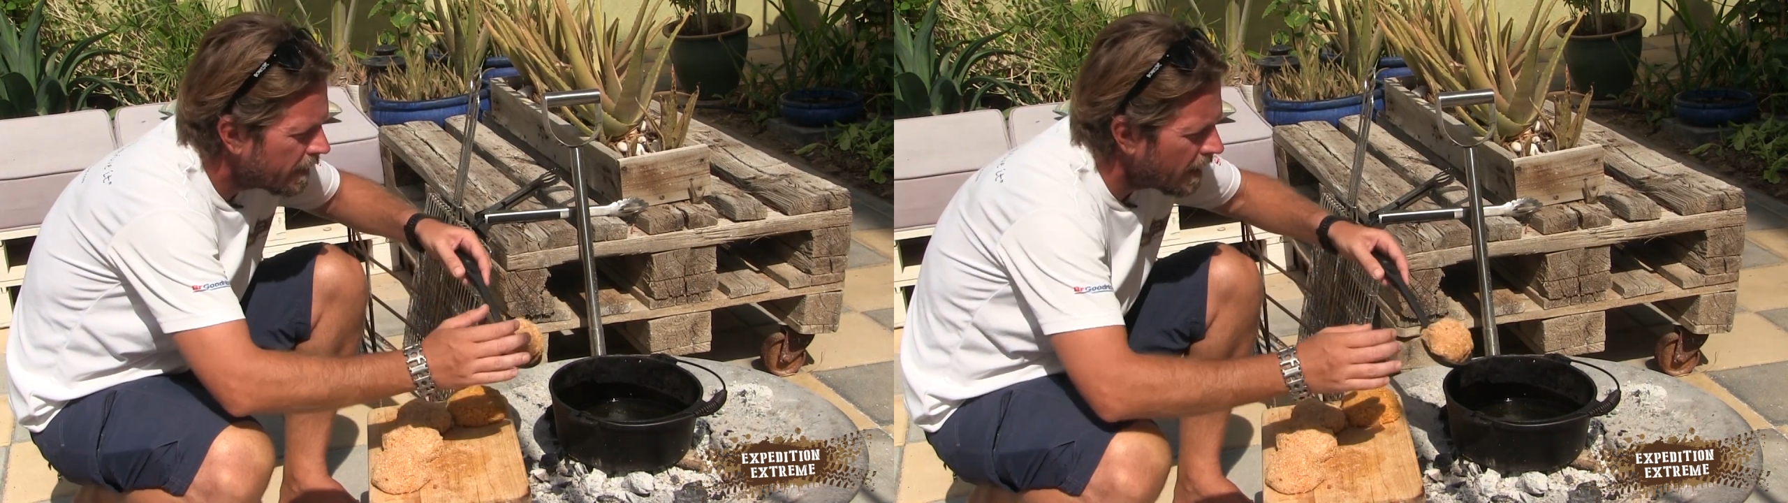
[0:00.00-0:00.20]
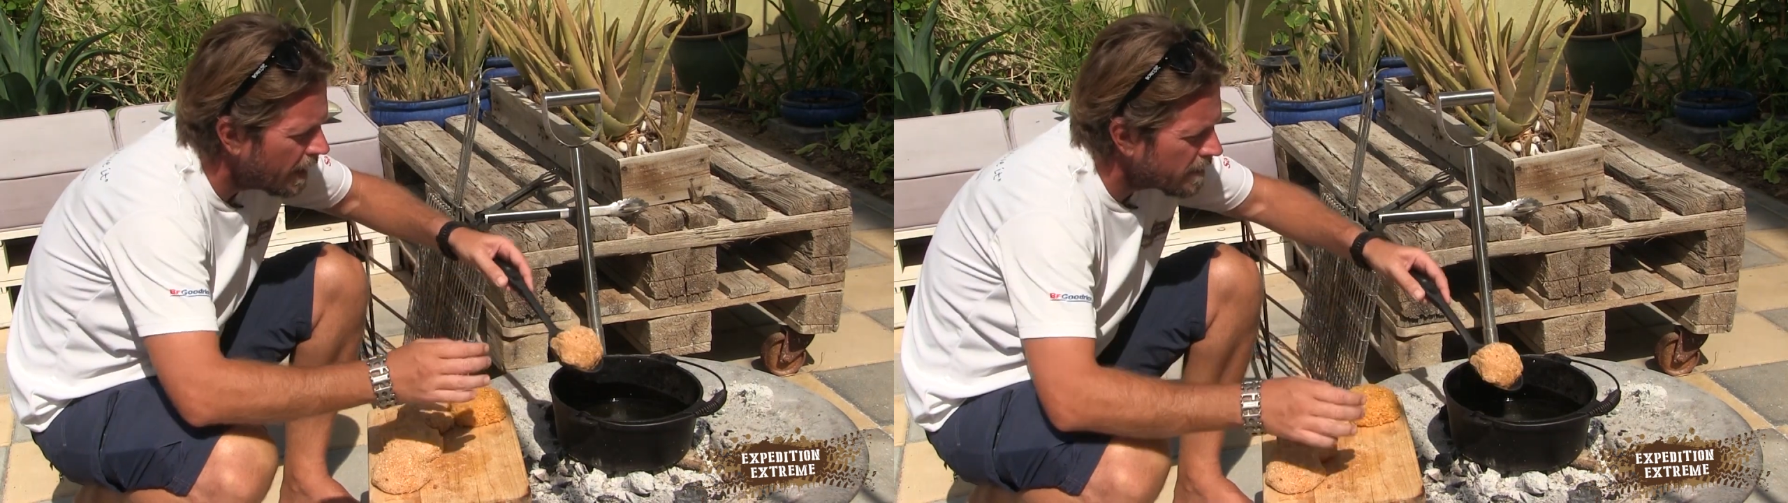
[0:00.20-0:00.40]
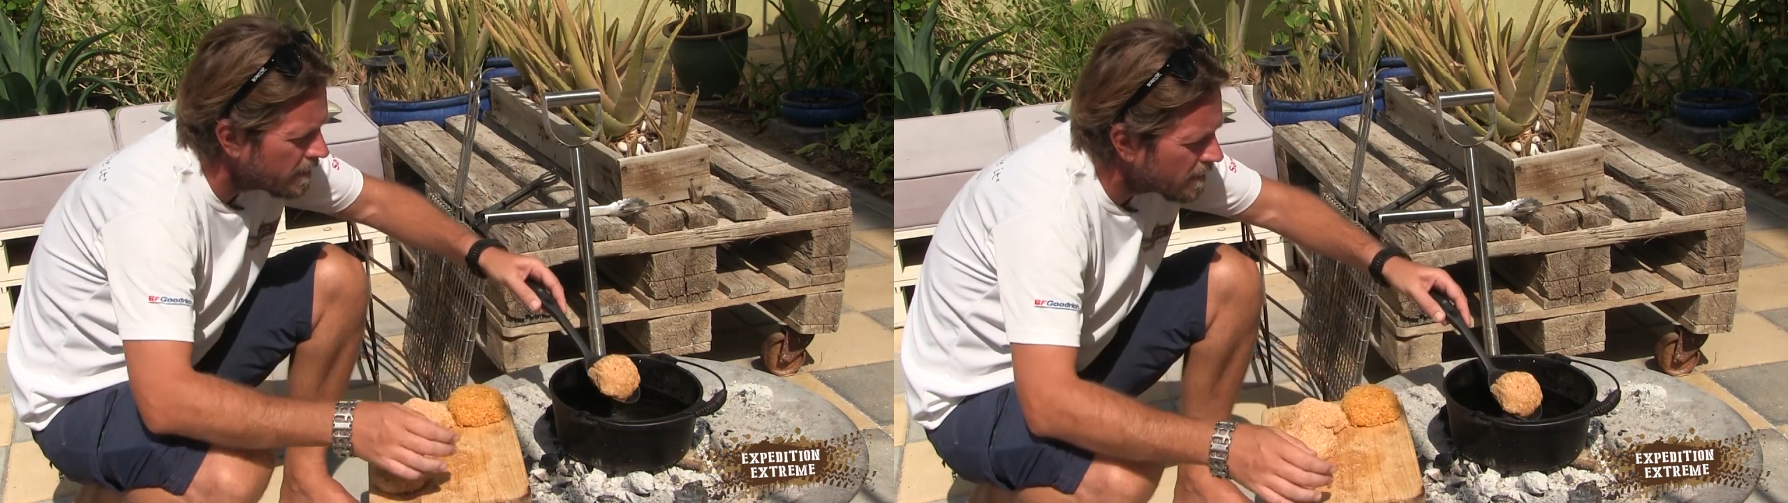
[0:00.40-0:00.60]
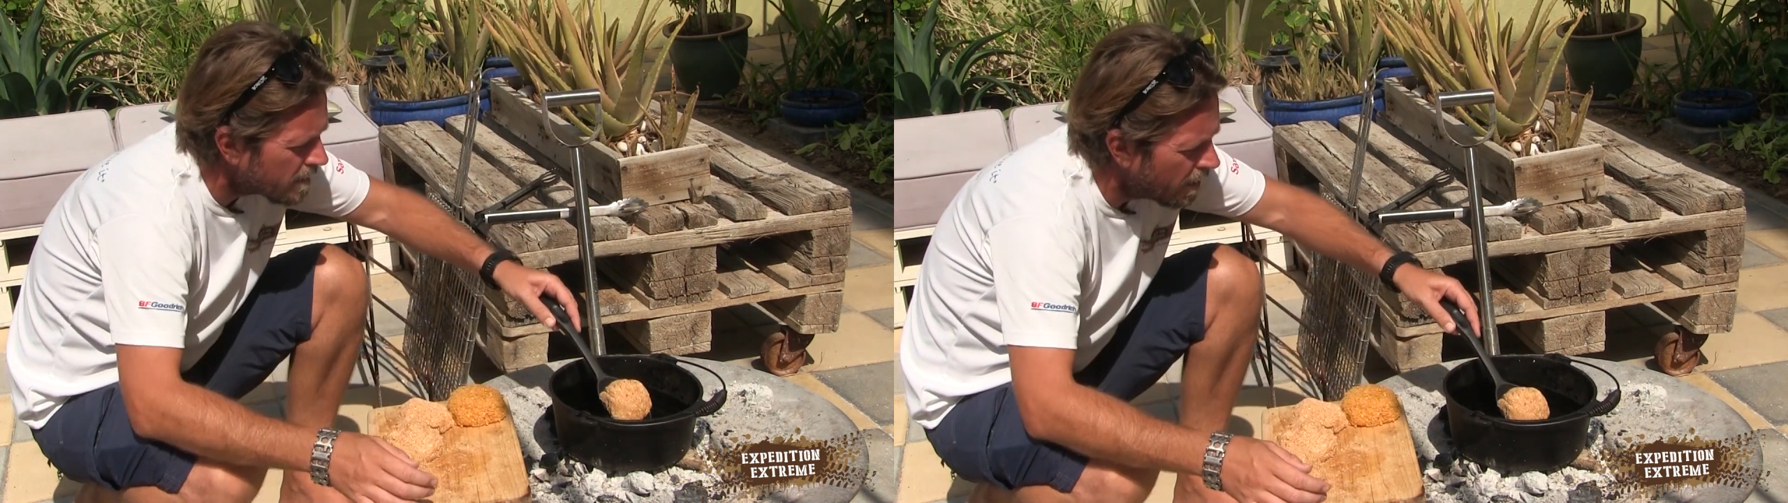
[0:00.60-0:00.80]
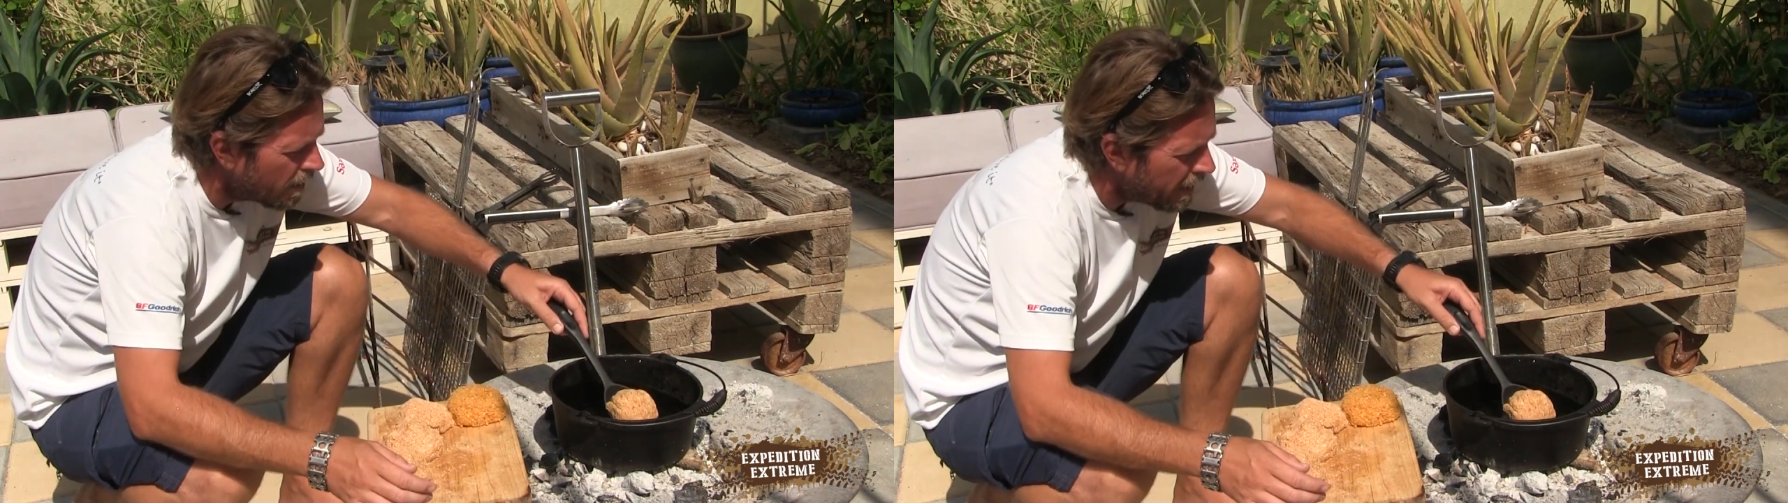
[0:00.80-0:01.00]
nice and
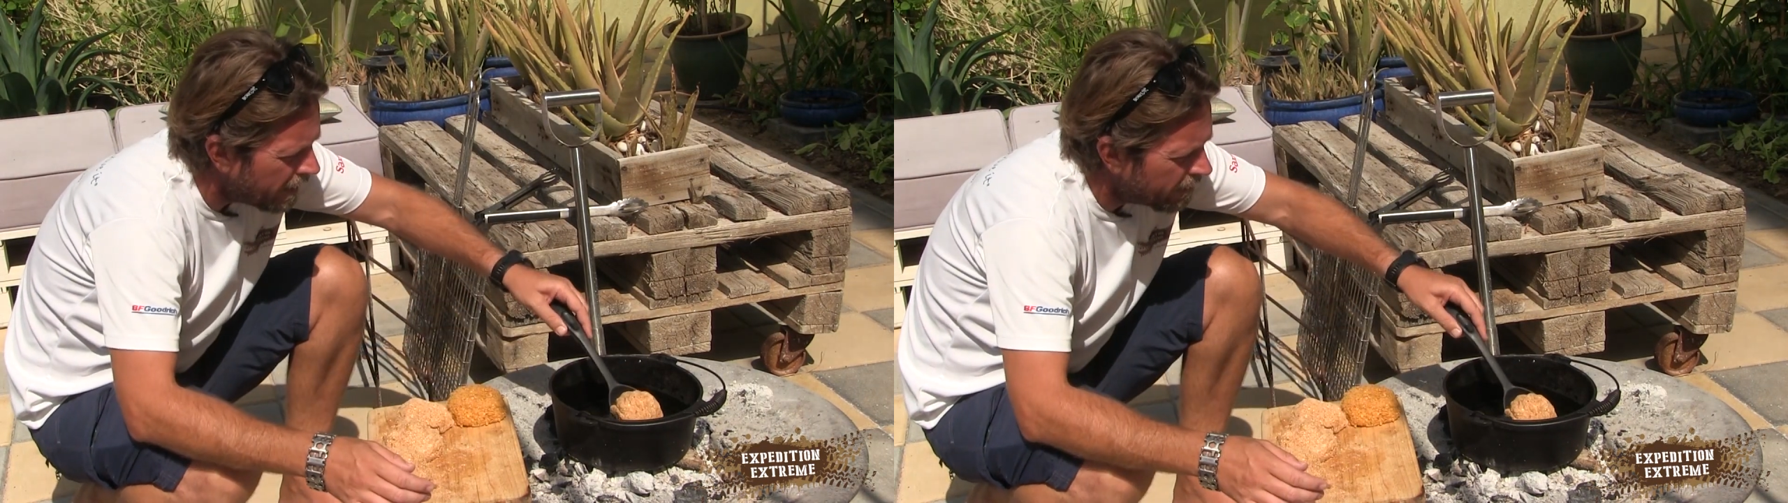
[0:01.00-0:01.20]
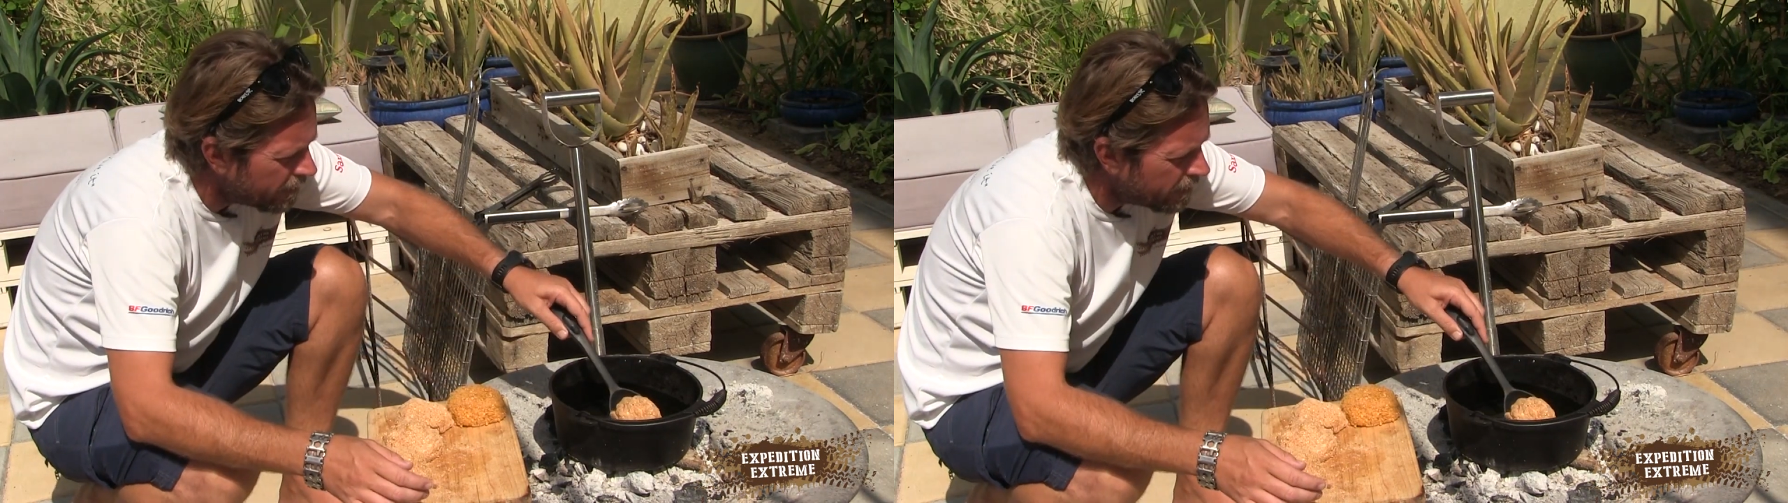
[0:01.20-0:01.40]
slowly.